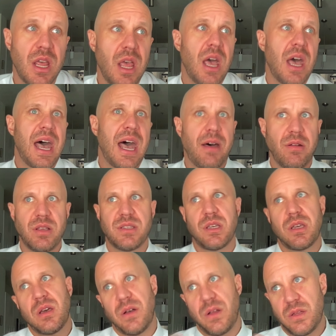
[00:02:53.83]
How does a
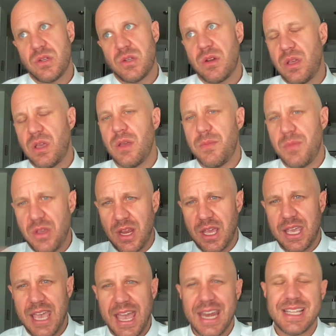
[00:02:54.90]
culture
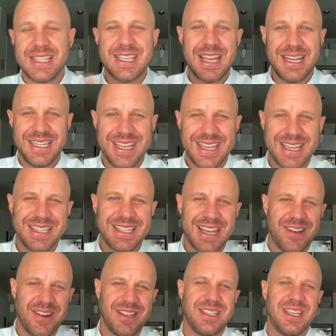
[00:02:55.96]
communicate its ideas? How
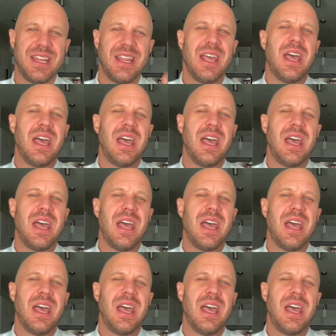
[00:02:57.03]
does it